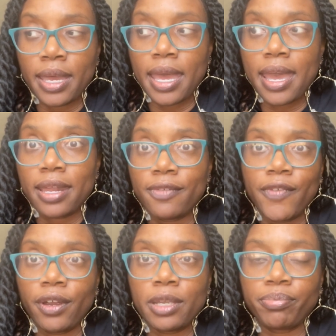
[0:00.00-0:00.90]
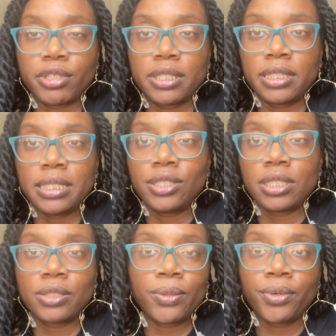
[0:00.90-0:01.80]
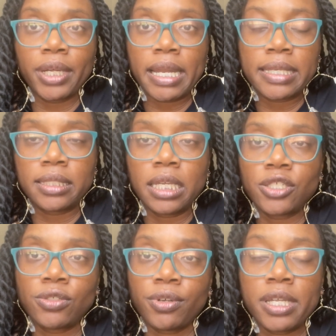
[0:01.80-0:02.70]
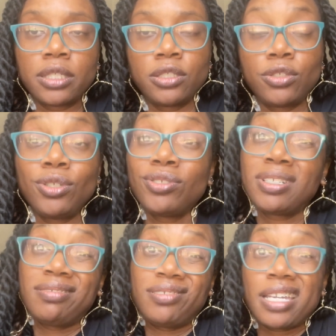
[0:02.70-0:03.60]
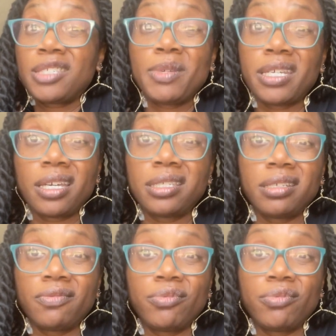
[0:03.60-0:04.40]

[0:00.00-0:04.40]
at a very prestigious organization or institution just because of